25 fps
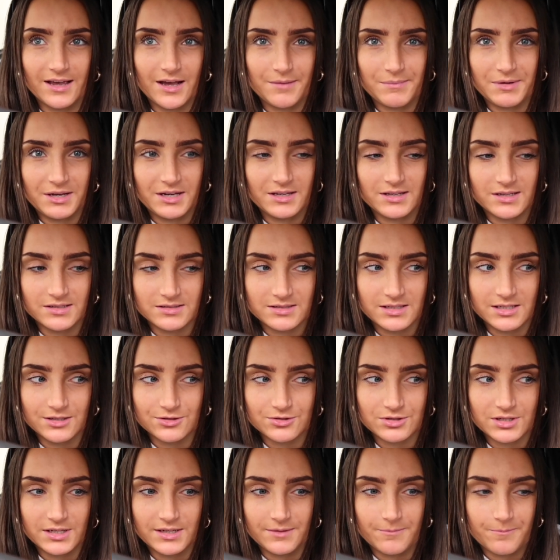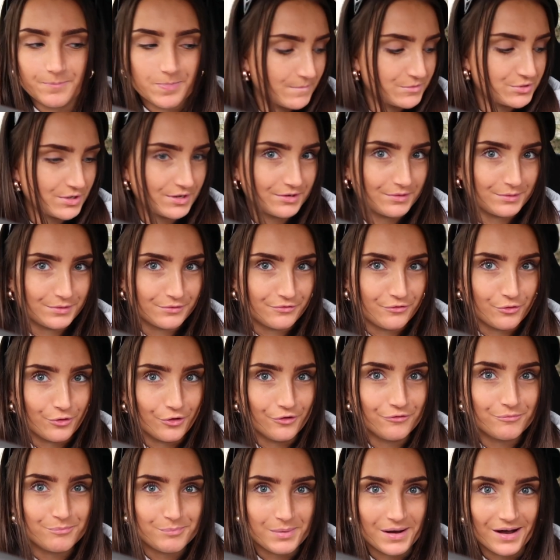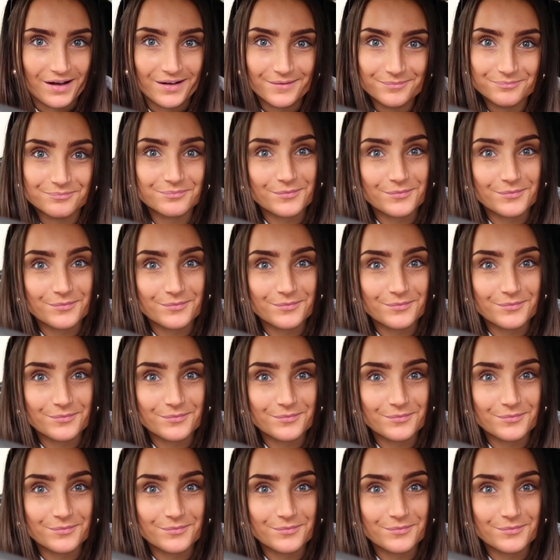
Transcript: I mean, it is literally January the 4th, but